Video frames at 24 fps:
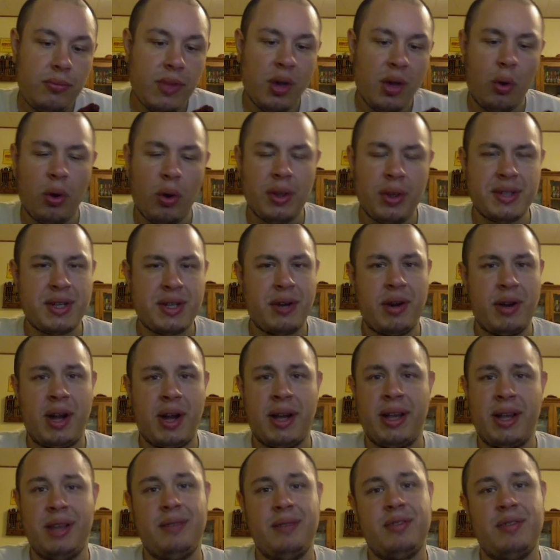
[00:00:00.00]
All the
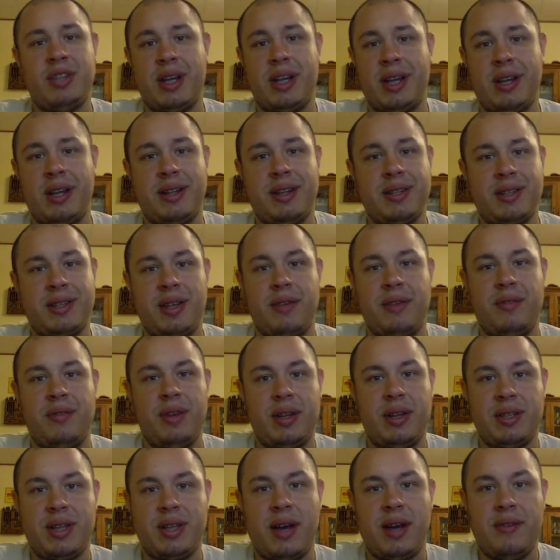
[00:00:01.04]
teriyaki chicken and stuff, it,
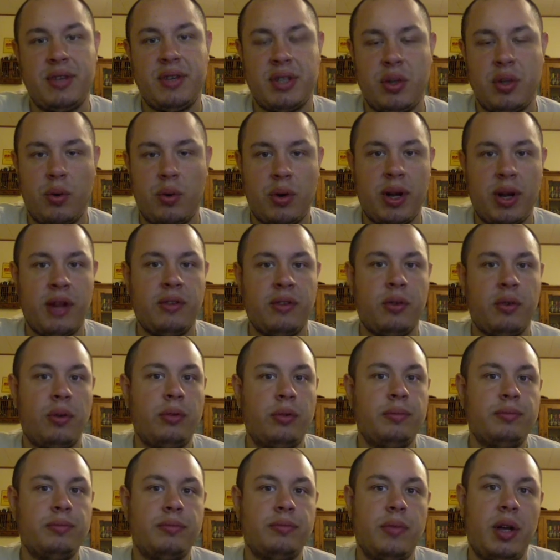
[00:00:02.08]
it's obviously an
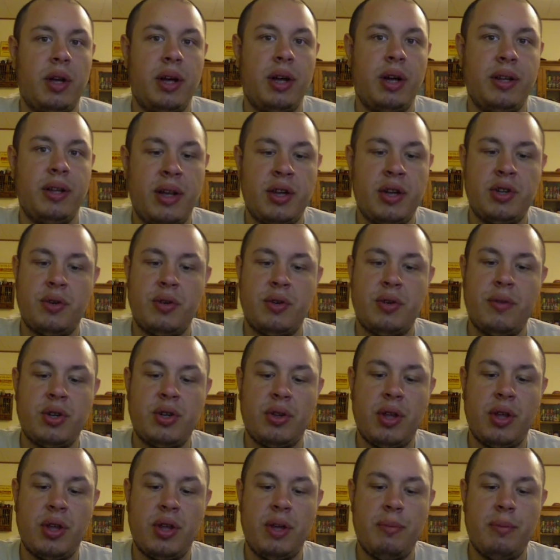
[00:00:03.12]
oriental uh, dish
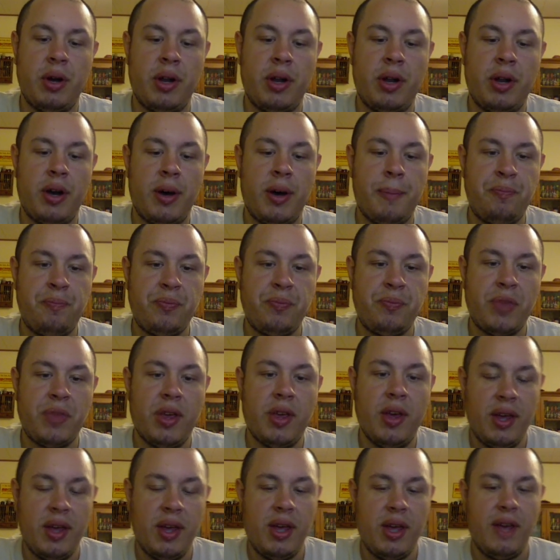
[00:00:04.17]
originally, but um,
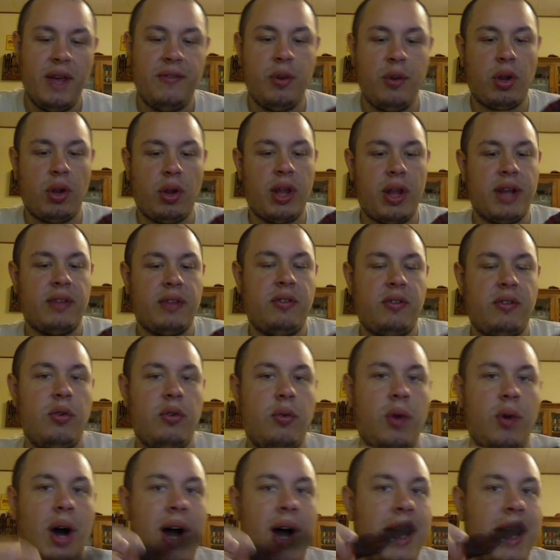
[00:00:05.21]
if you were like to
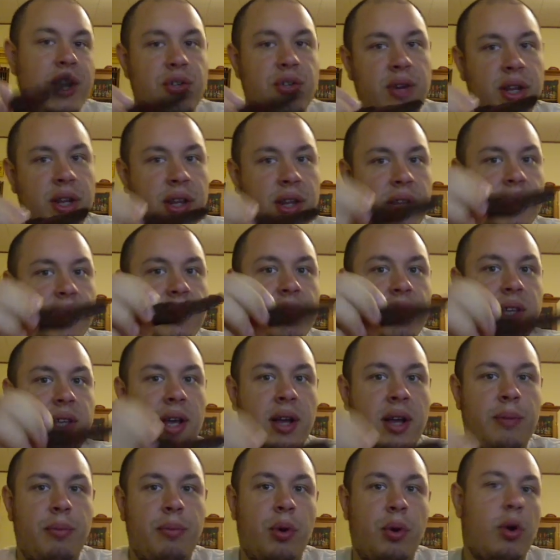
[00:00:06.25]
hydrate this
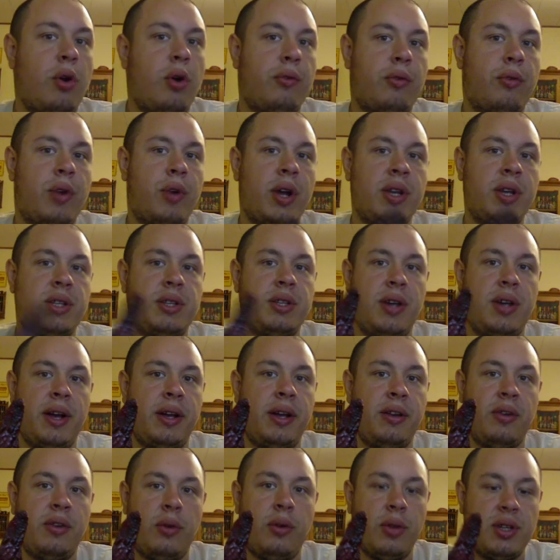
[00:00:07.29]
and put it over rice, yeah, I
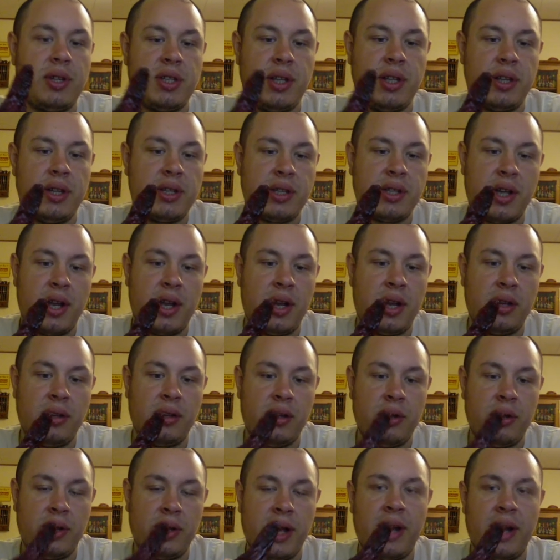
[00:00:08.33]
could totally see this getting,
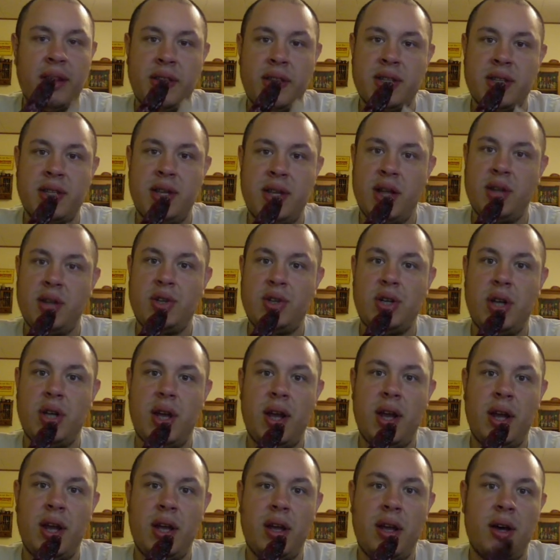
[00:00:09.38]
you know, getting this dish
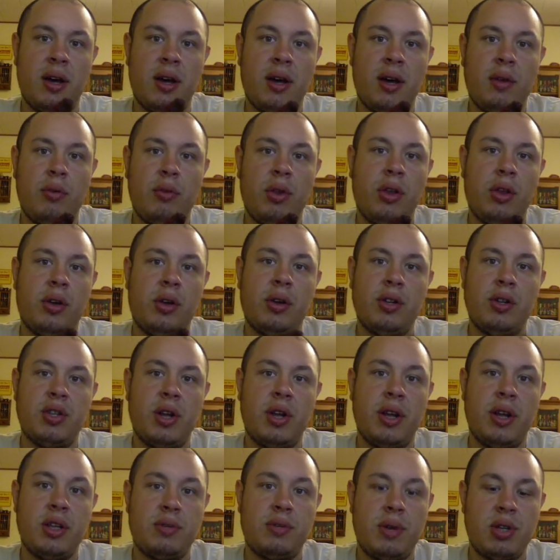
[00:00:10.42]
at a, uh, a really good
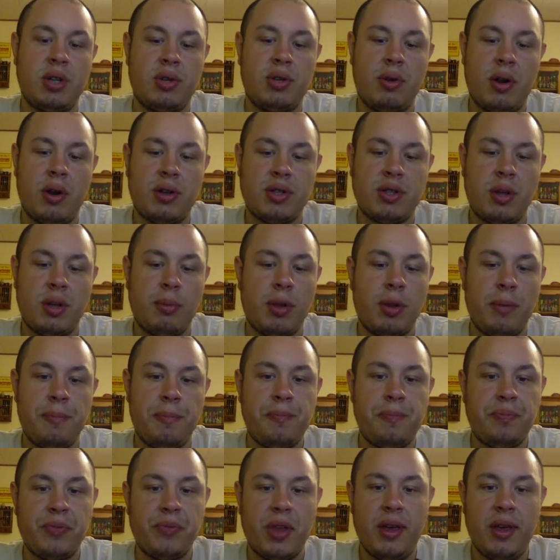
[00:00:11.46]
Chinese restaurant or something.